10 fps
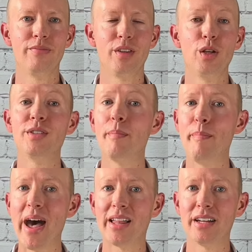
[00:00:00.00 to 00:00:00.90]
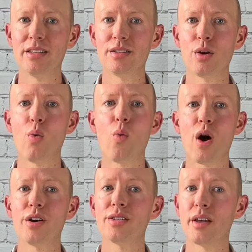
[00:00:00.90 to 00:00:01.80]
Use a balanced,
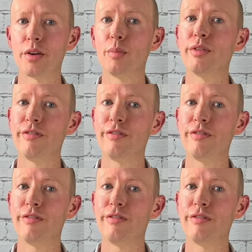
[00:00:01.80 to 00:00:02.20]
water-soluble